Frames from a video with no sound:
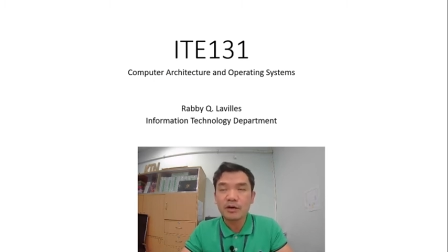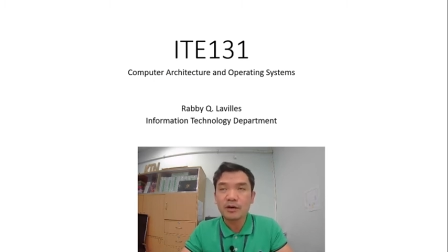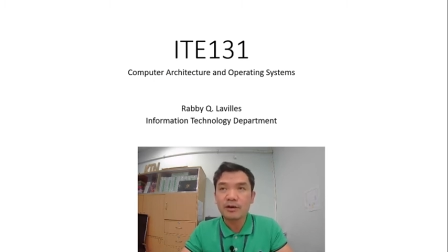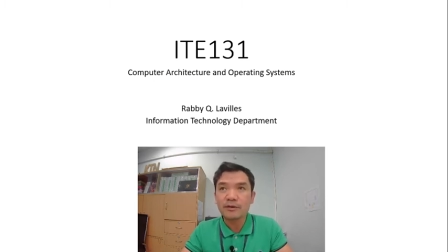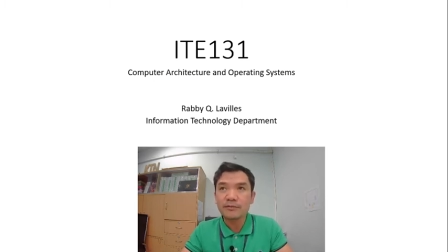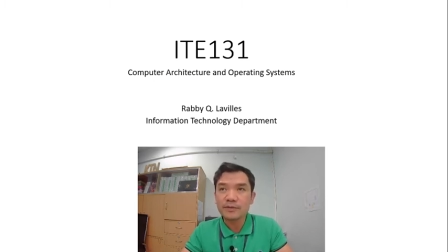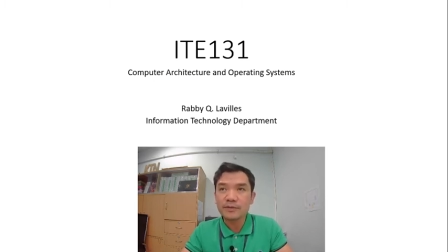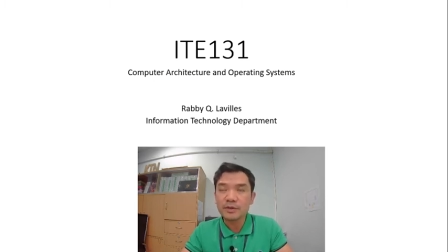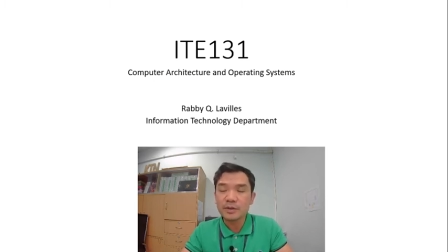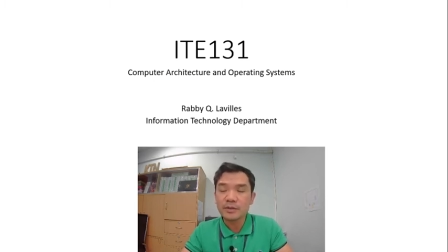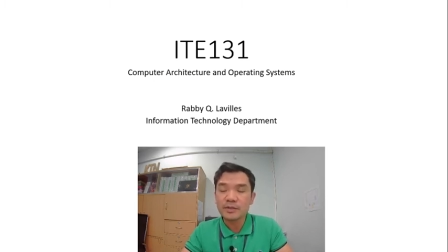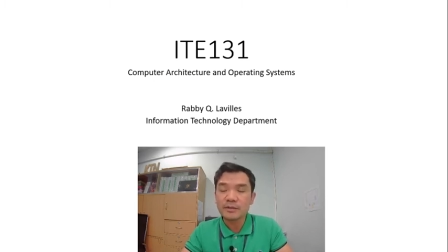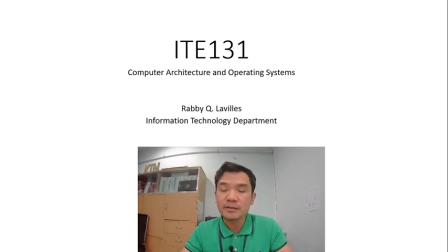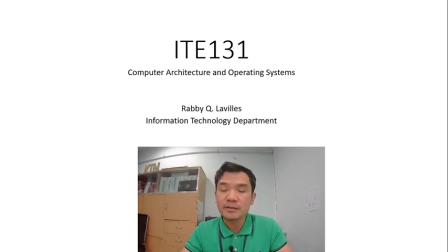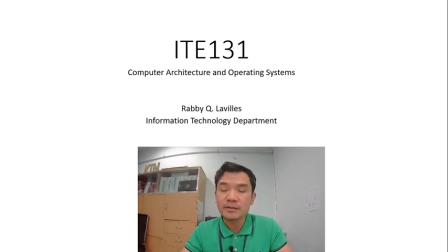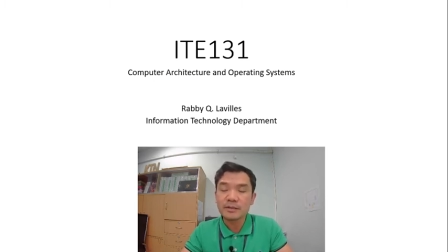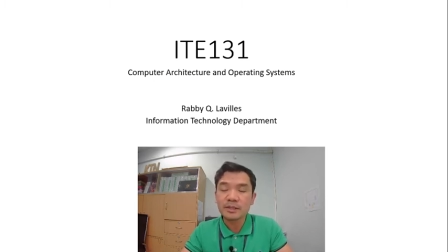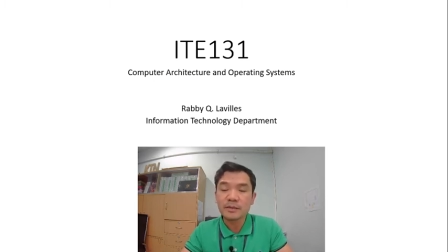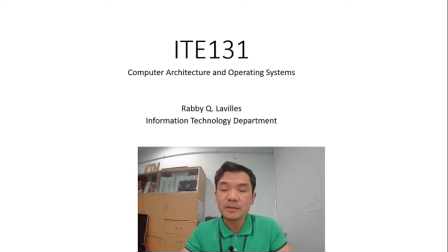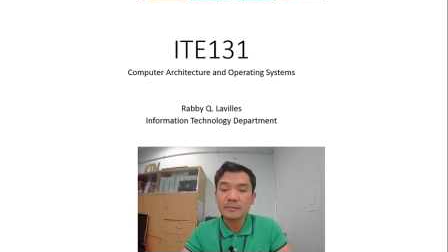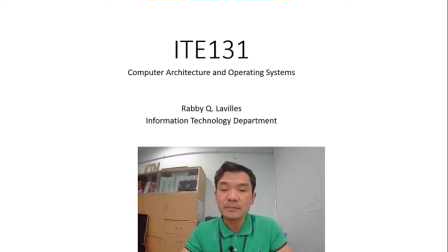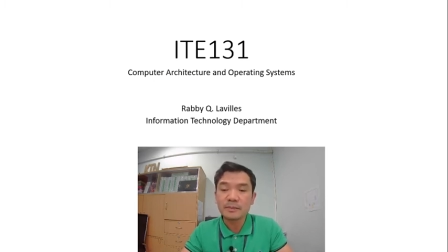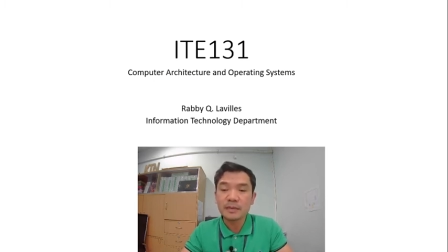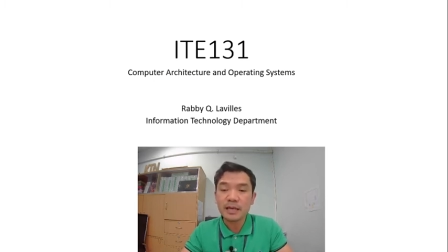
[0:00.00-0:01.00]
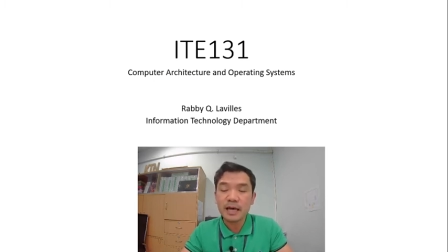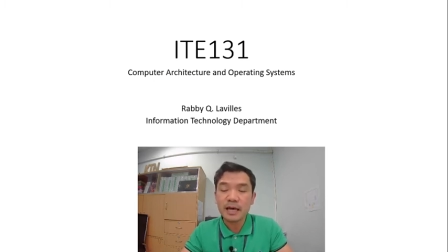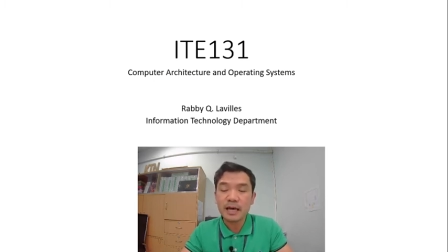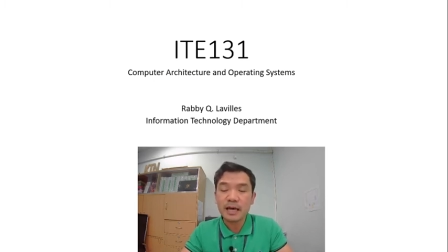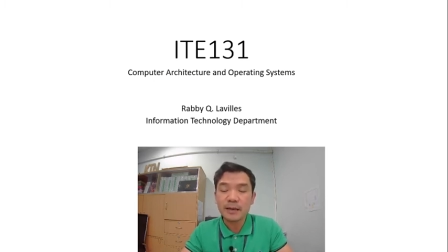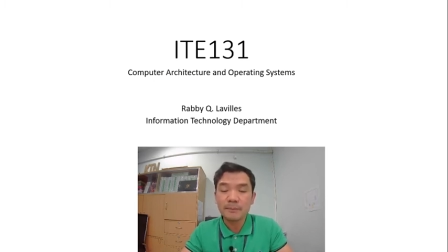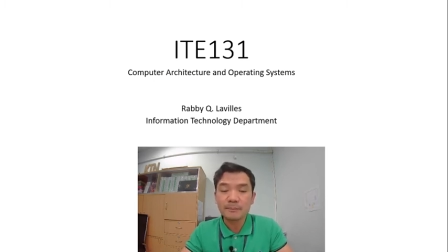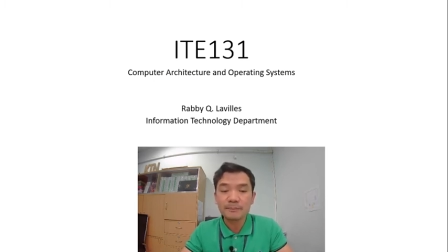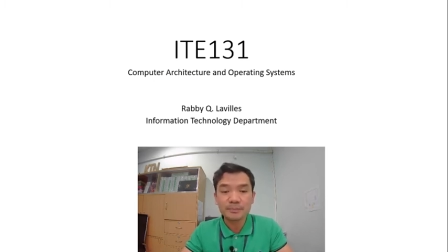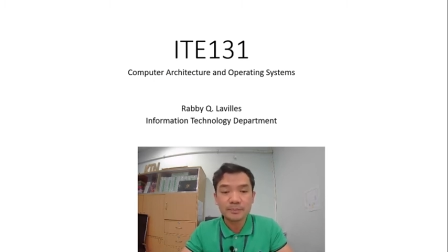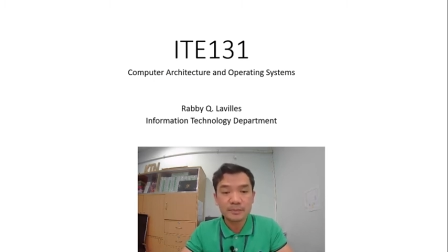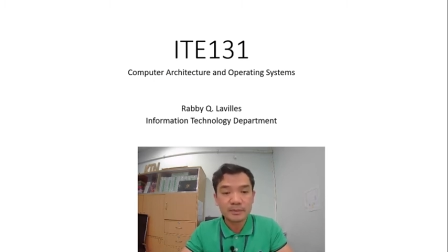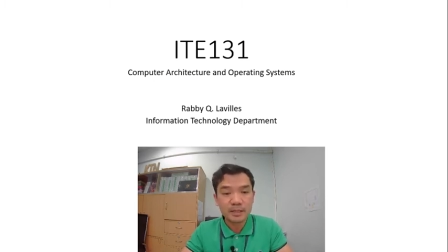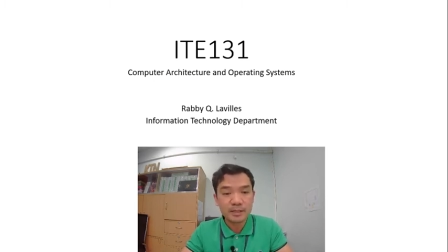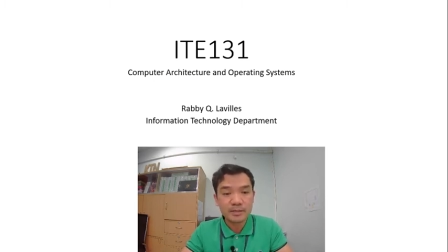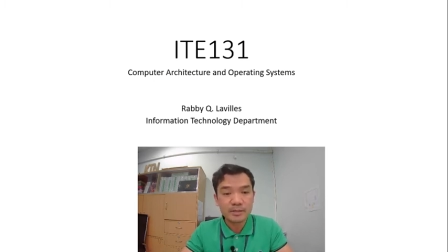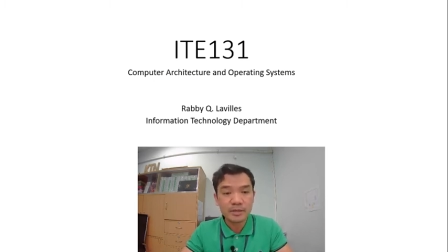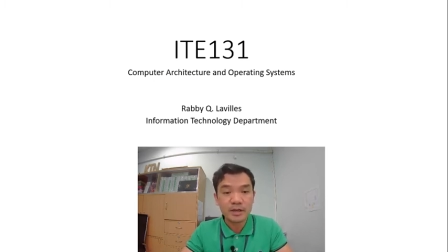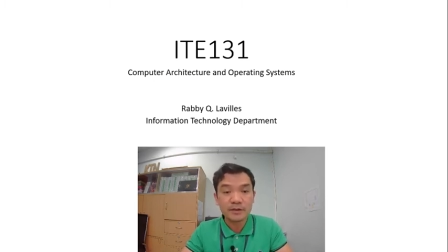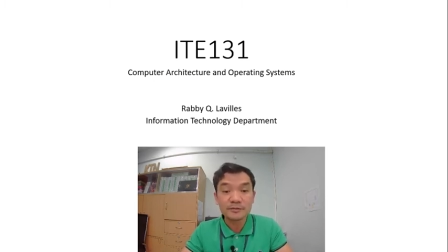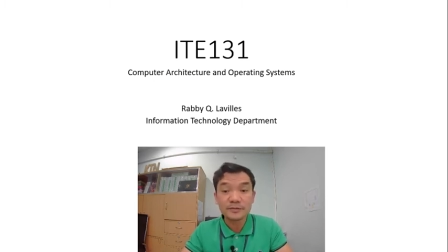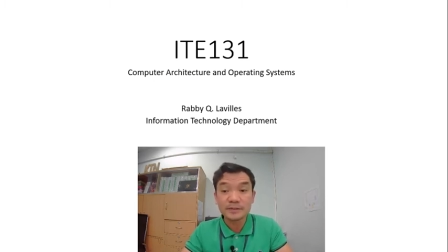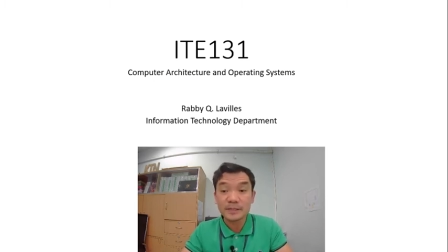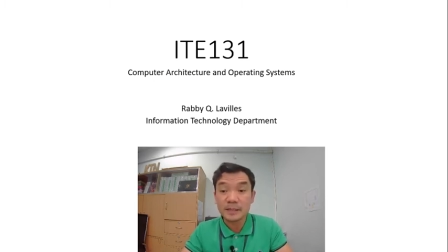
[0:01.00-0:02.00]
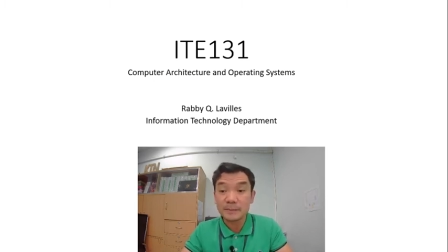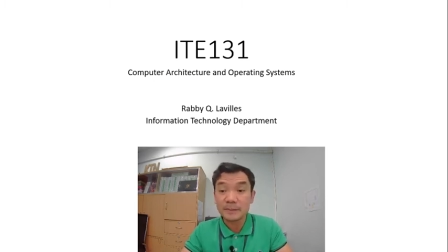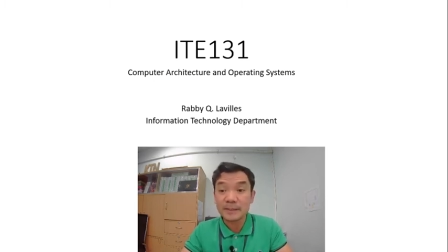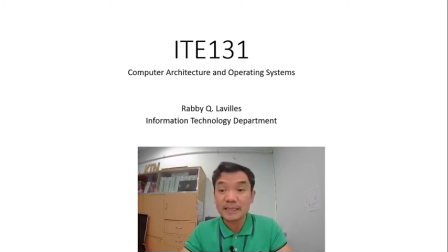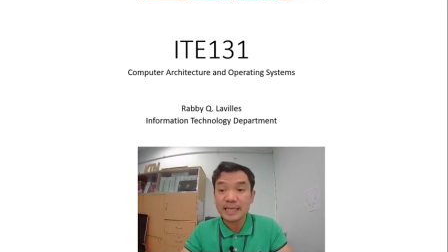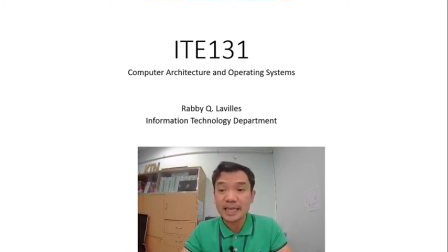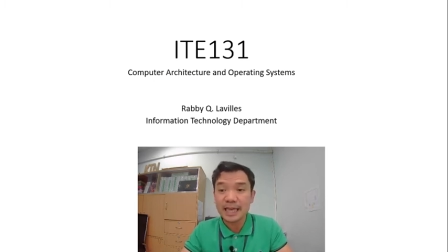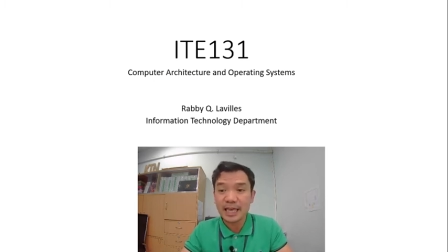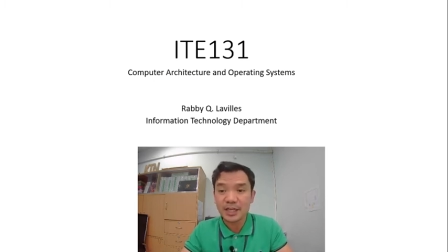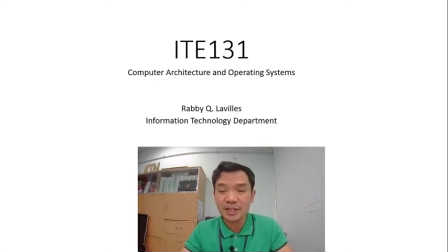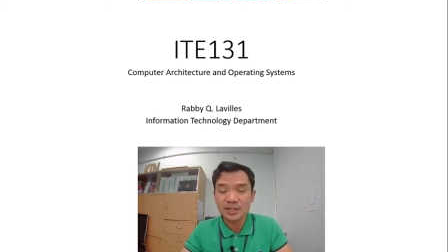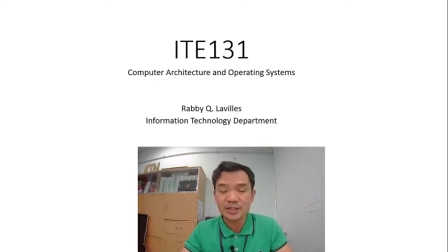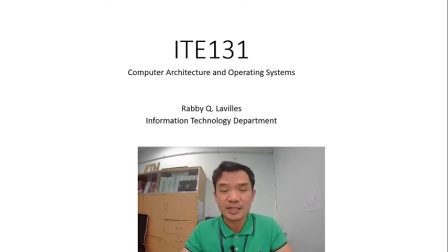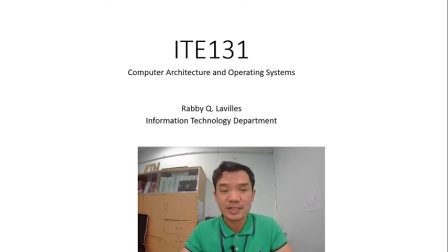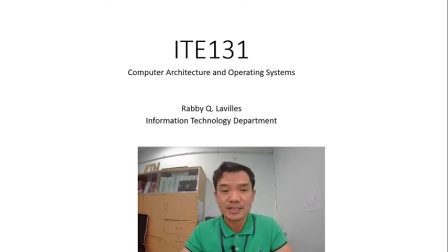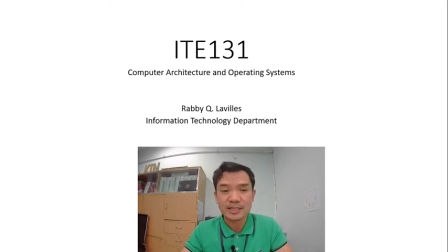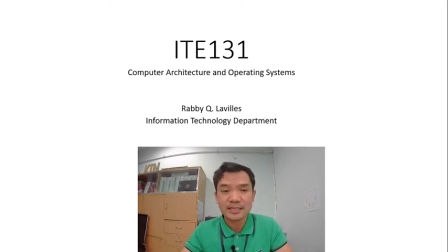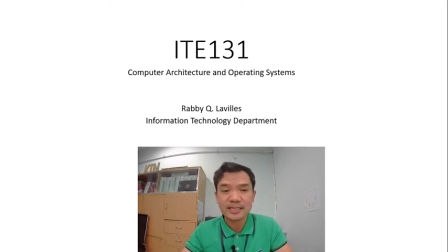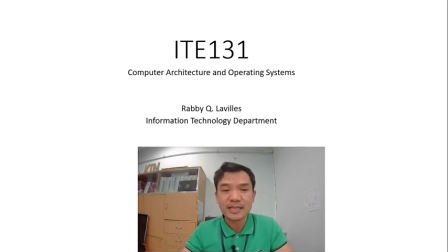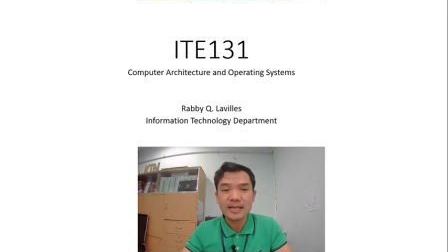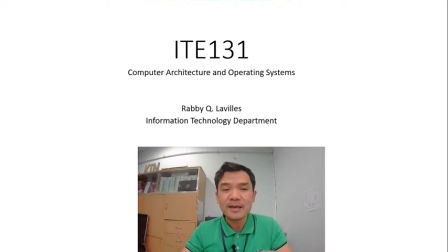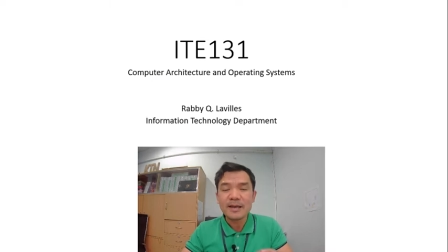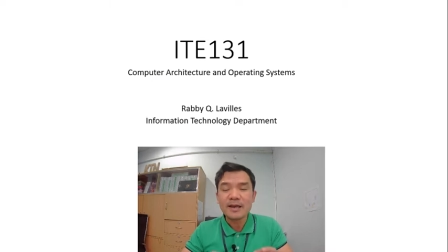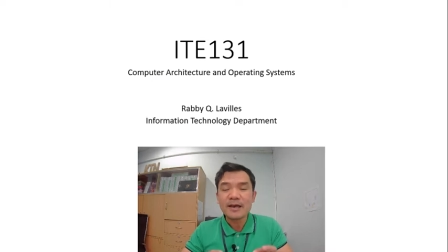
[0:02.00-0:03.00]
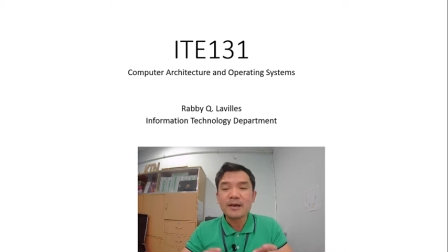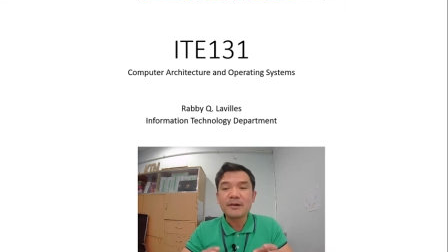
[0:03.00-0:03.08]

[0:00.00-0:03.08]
of your software applications.